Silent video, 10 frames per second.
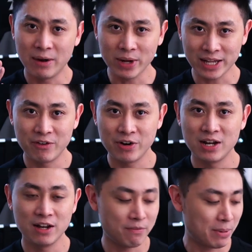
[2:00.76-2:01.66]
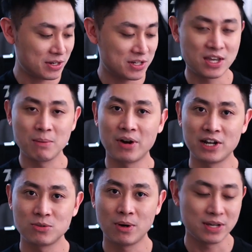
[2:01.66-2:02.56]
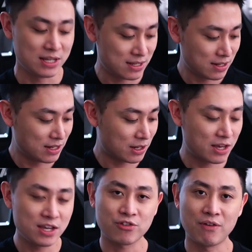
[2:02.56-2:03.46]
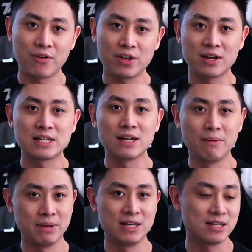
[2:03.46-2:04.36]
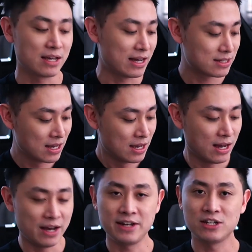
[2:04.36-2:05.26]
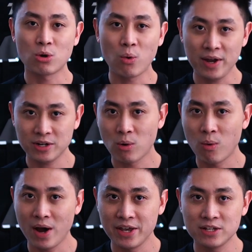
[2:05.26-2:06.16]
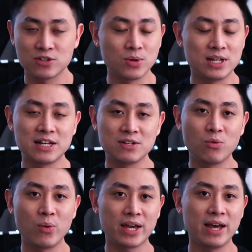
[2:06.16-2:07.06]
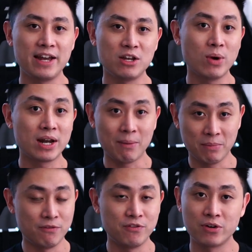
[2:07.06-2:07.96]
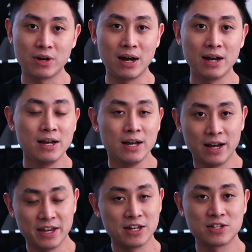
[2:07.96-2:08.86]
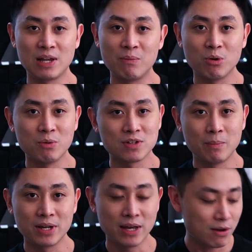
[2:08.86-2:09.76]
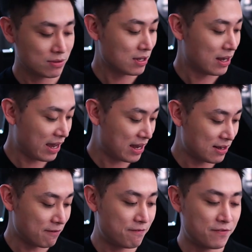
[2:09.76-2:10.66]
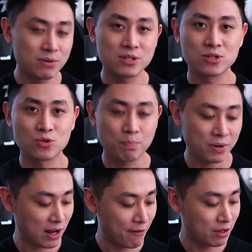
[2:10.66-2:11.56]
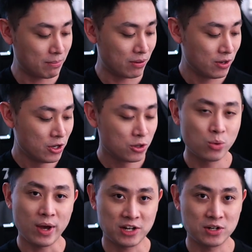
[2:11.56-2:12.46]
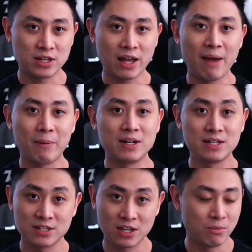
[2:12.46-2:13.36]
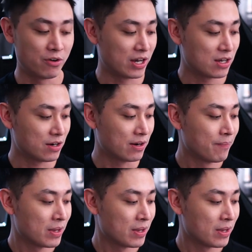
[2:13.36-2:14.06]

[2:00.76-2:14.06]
What I really love about this keyboard as well is the key travel here is amazing, guys. It is quite quiet, so it doesn't wake anyone up if you're in the same room with somebody else, and it feels super comfortable to actually type on this keyboard right here.